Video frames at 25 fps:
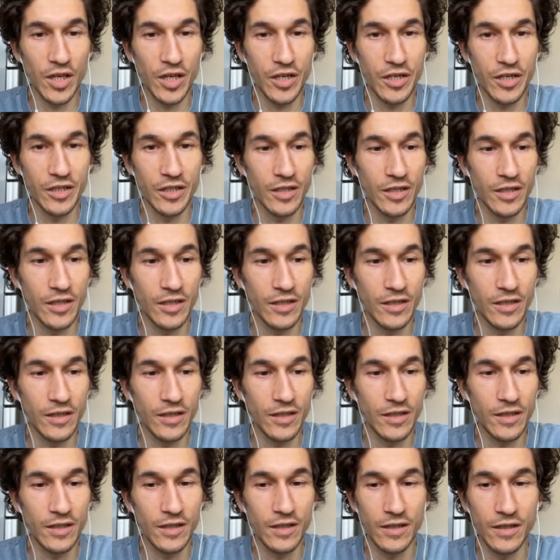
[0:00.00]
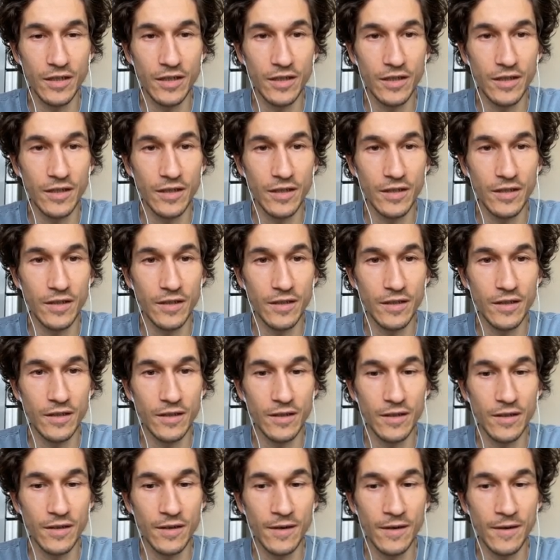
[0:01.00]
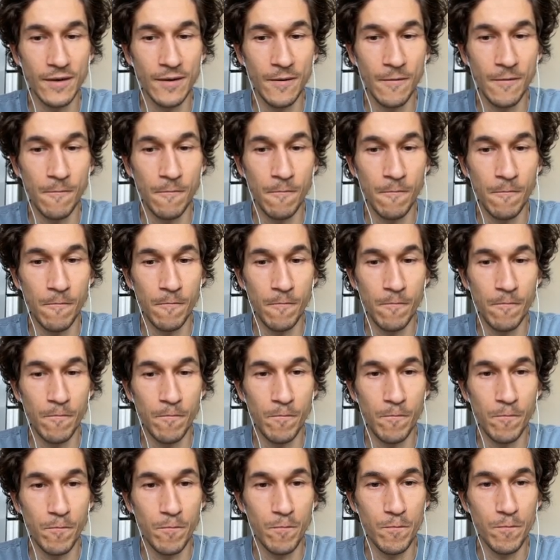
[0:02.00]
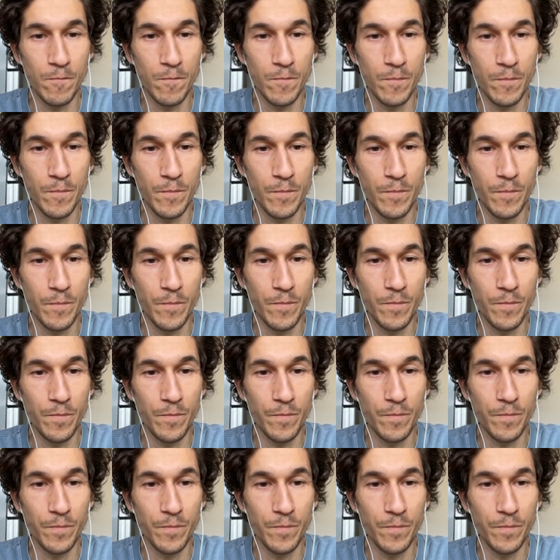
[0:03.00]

(no one is talking)